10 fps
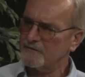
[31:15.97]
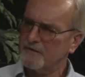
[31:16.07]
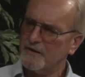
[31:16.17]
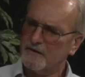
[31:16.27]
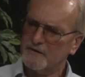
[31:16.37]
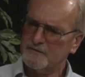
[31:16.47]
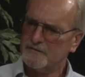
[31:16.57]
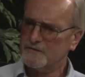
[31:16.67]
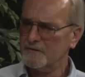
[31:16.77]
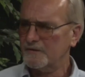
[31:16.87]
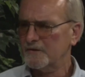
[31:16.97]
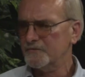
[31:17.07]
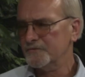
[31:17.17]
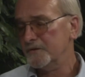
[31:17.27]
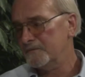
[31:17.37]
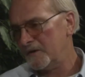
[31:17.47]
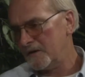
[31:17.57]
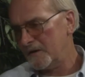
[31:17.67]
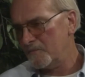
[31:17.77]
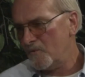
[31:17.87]
They're not necessarily interested, not
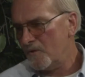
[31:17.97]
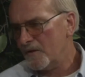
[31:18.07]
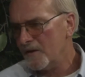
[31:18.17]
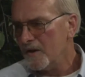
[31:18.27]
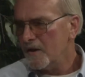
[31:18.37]
anymore,